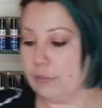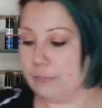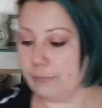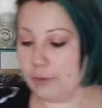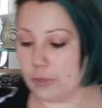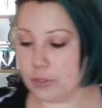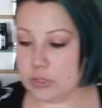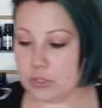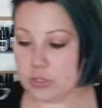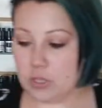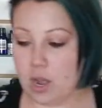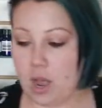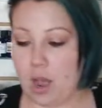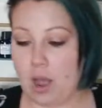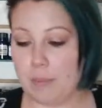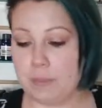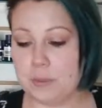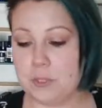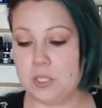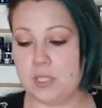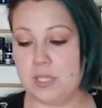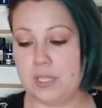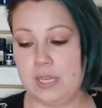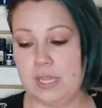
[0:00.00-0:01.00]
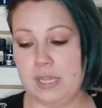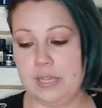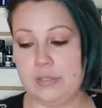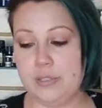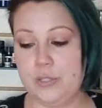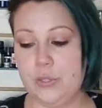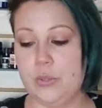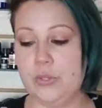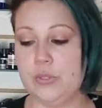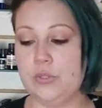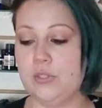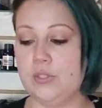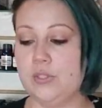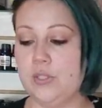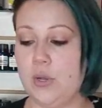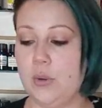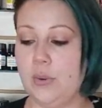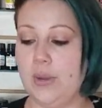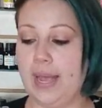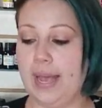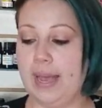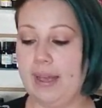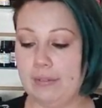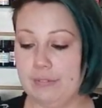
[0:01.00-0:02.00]
The first option is you can
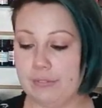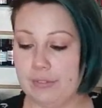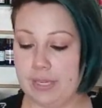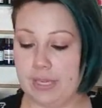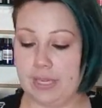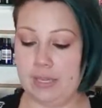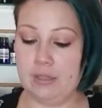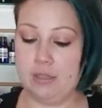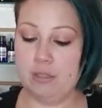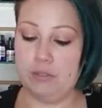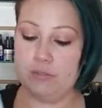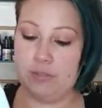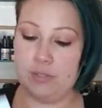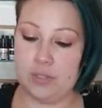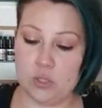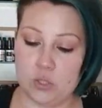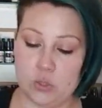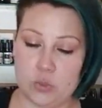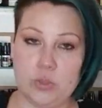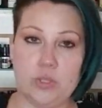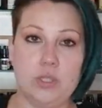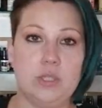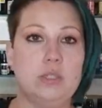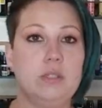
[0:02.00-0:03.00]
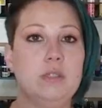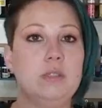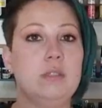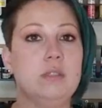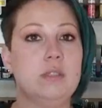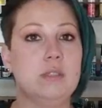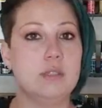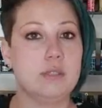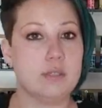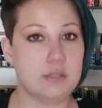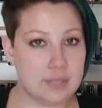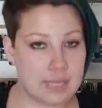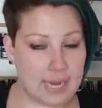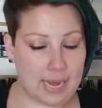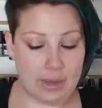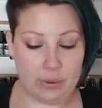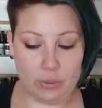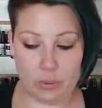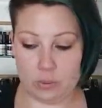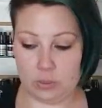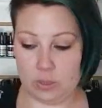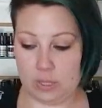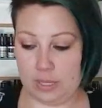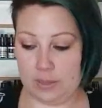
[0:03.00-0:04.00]
soak every individual
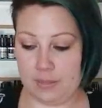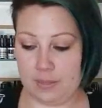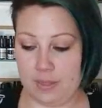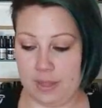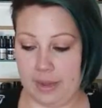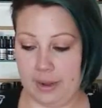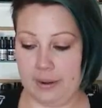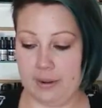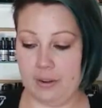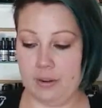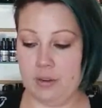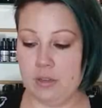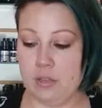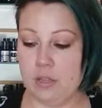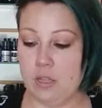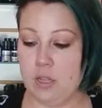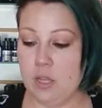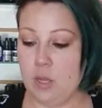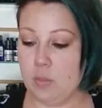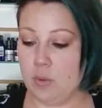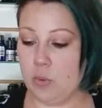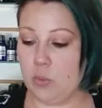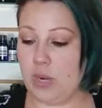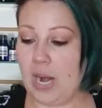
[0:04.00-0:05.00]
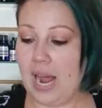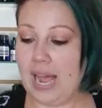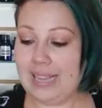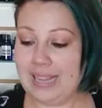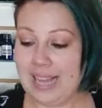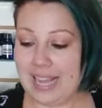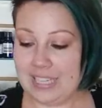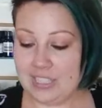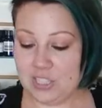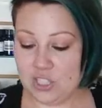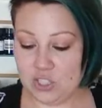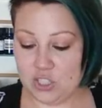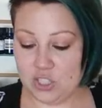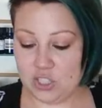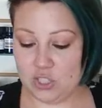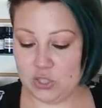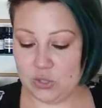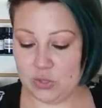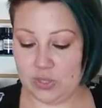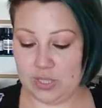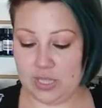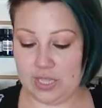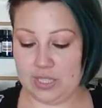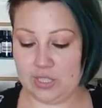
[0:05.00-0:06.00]
towel in there, but what I like to
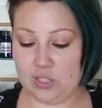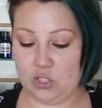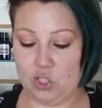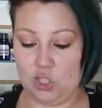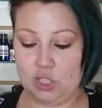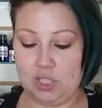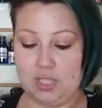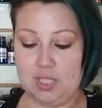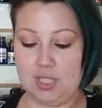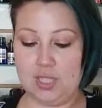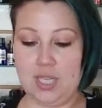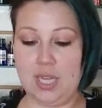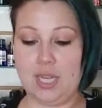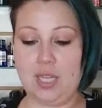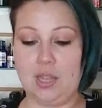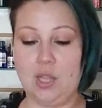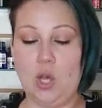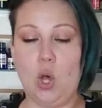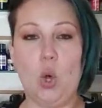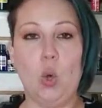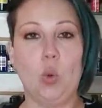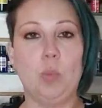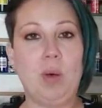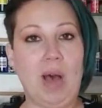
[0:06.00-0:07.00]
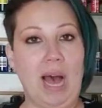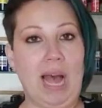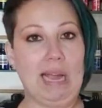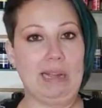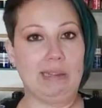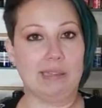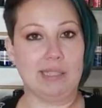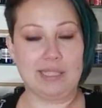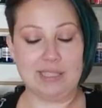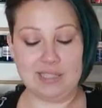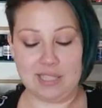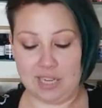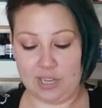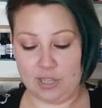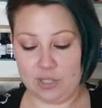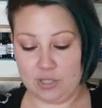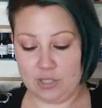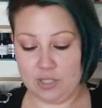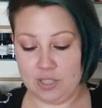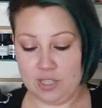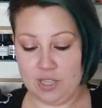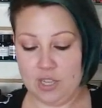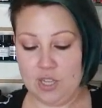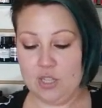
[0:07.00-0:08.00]
do is just stick the whole pile in there.
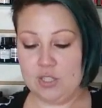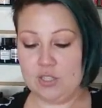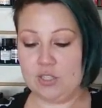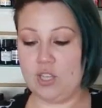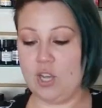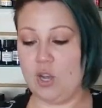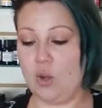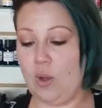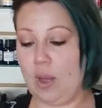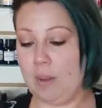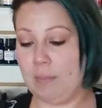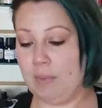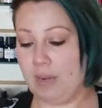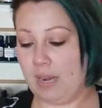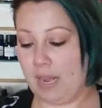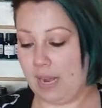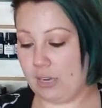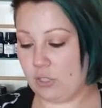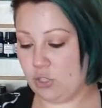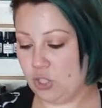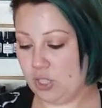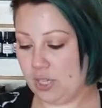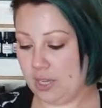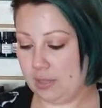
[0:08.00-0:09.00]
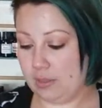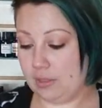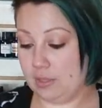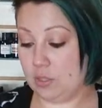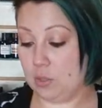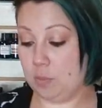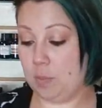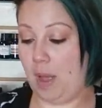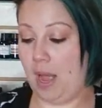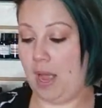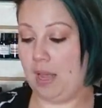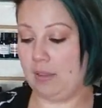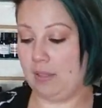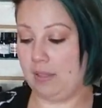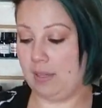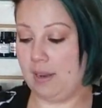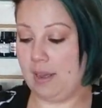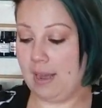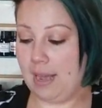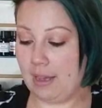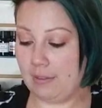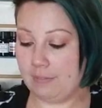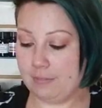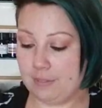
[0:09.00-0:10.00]
So I'm going to actually cut this pile in
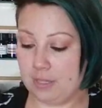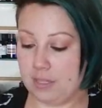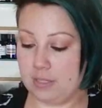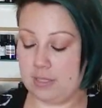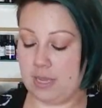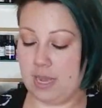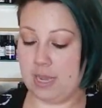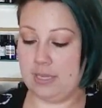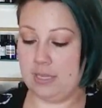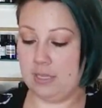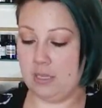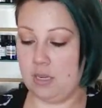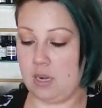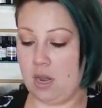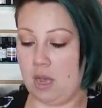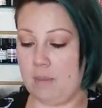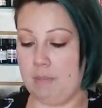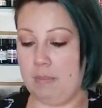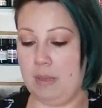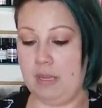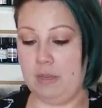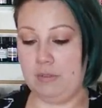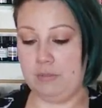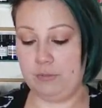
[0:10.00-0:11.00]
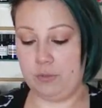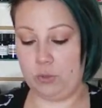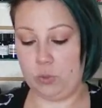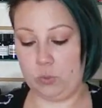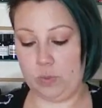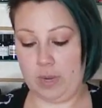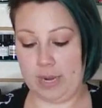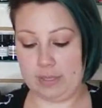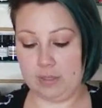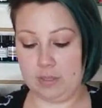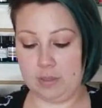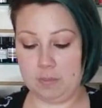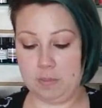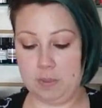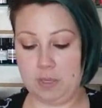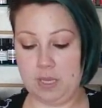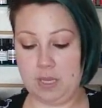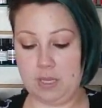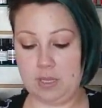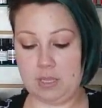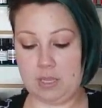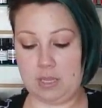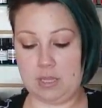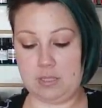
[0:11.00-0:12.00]
half because I did not make a full
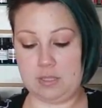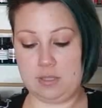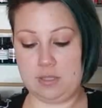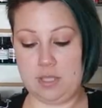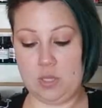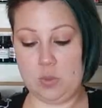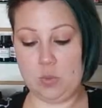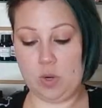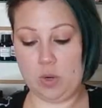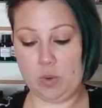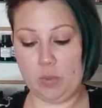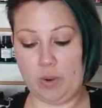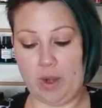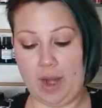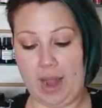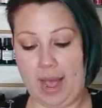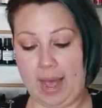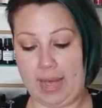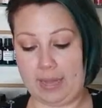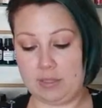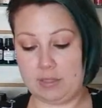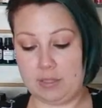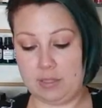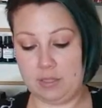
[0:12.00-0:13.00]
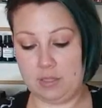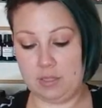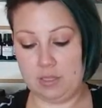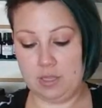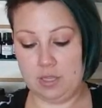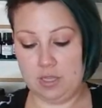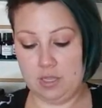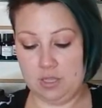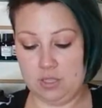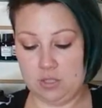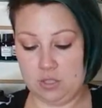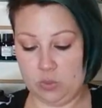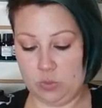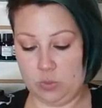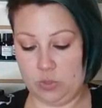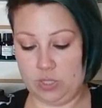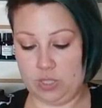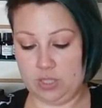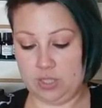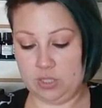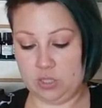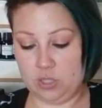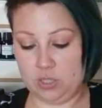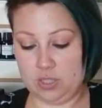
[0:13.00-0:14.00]
recipe, and see where we're at. So we're
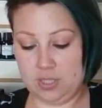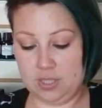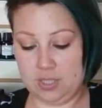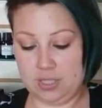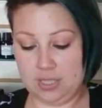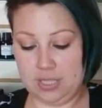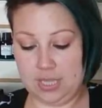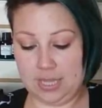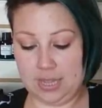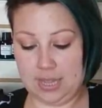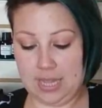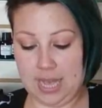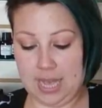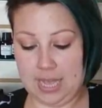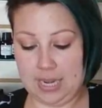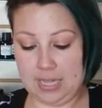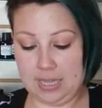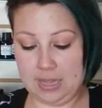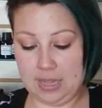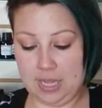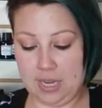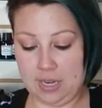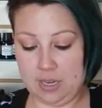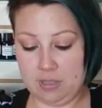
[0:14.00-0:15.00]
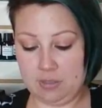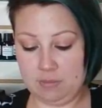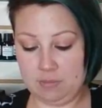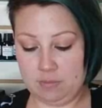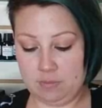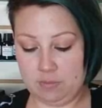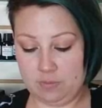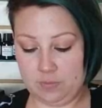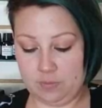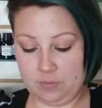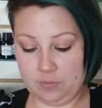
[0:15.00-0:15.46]
going to just stick that in there.